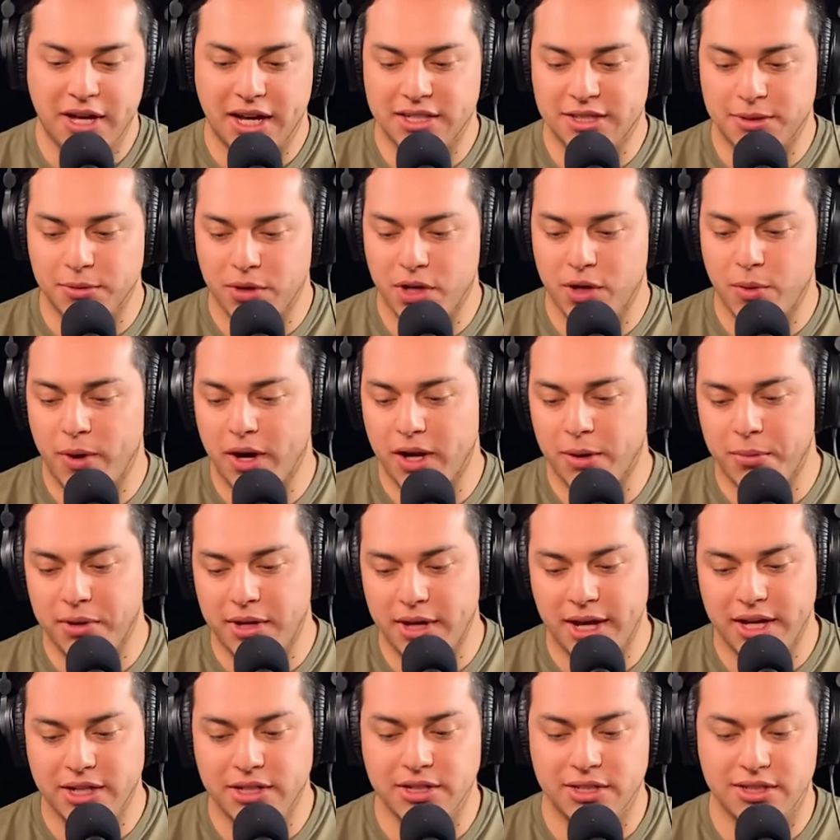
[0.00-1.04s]
you guys some good
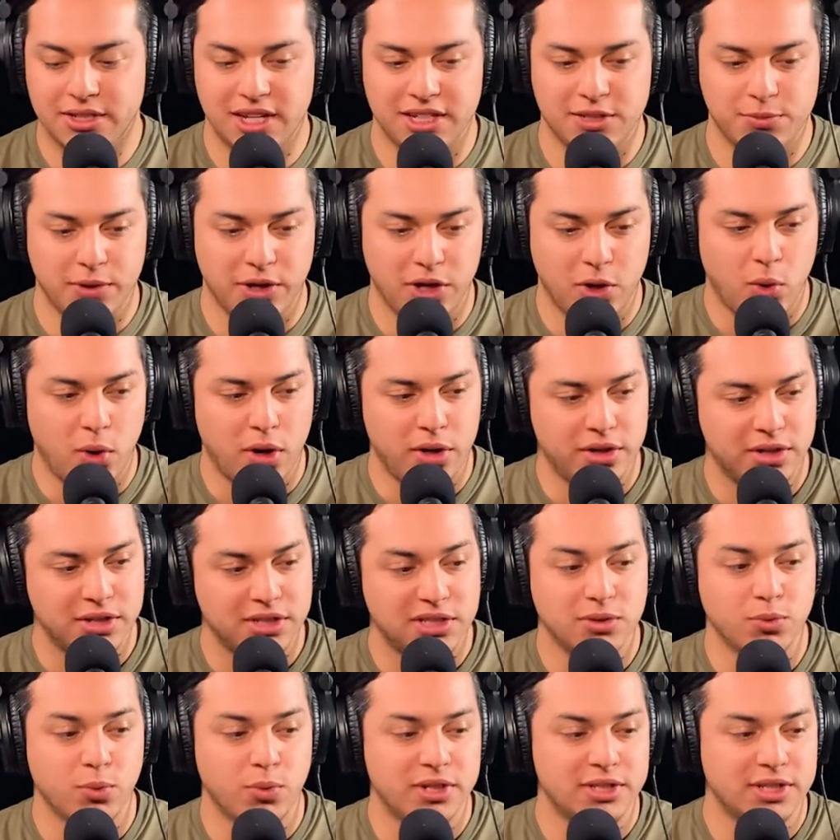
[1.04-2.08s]
recommendations as we go on
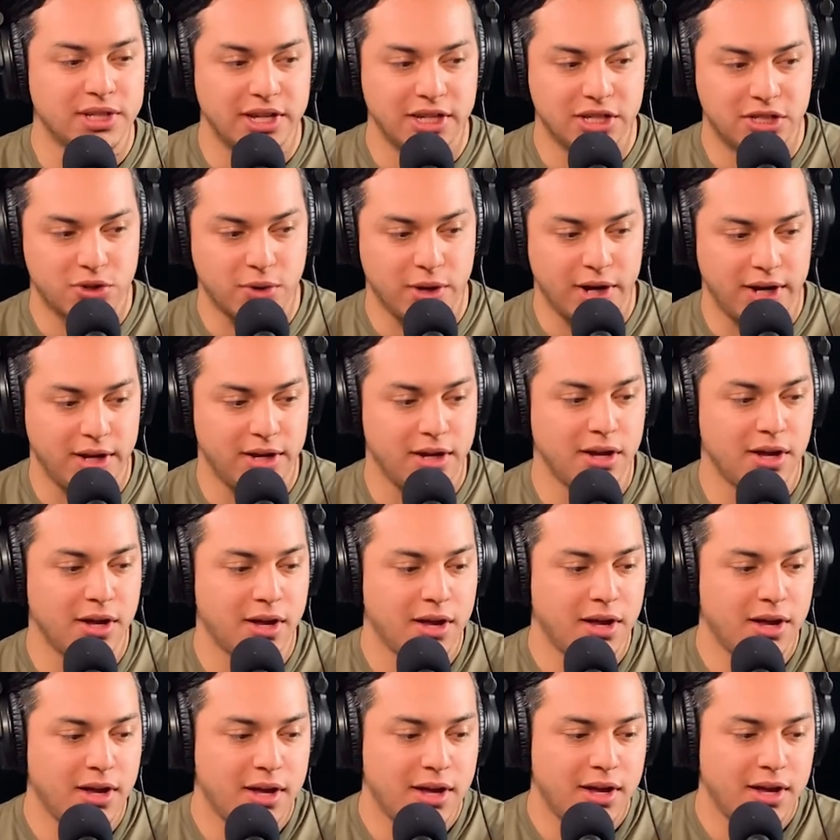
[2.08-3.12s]
this whiskey train.
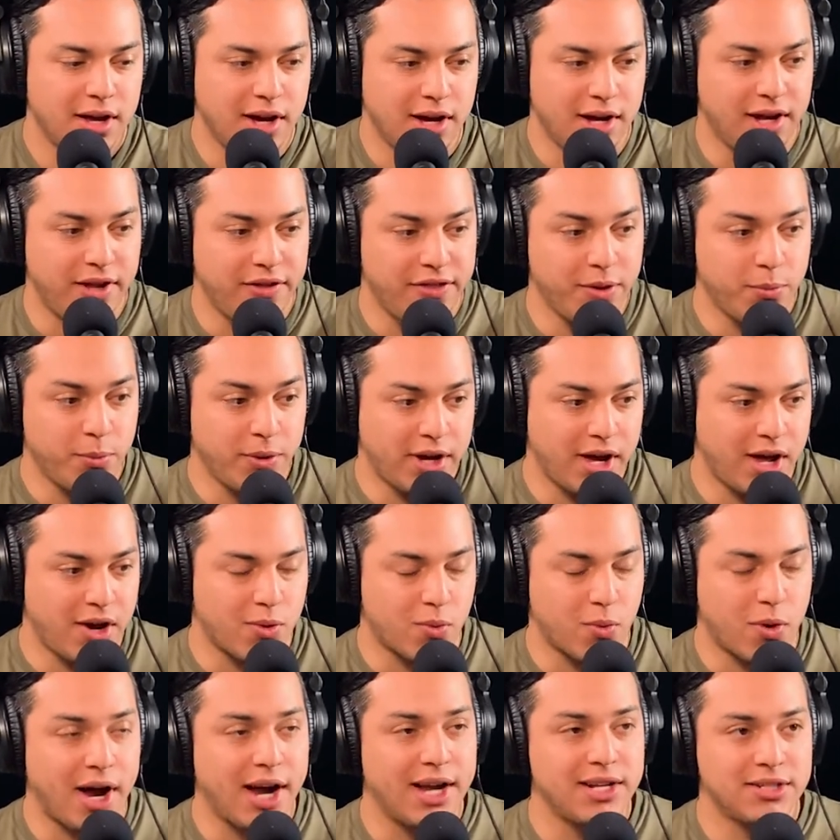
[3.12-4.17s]
Uh, I think we got a
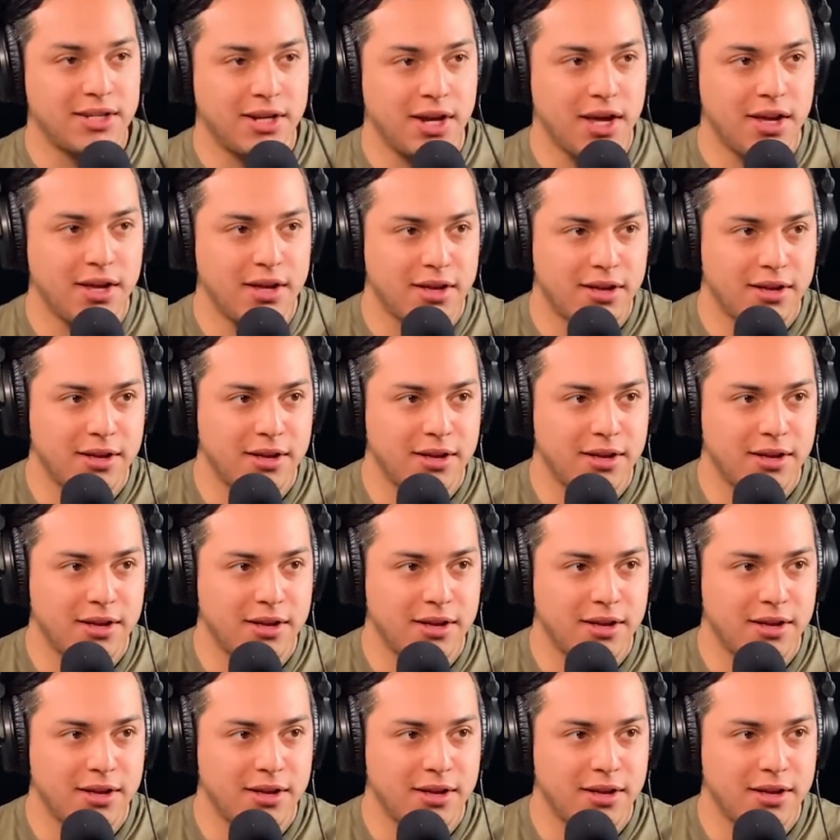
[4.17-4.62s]
rye tonight.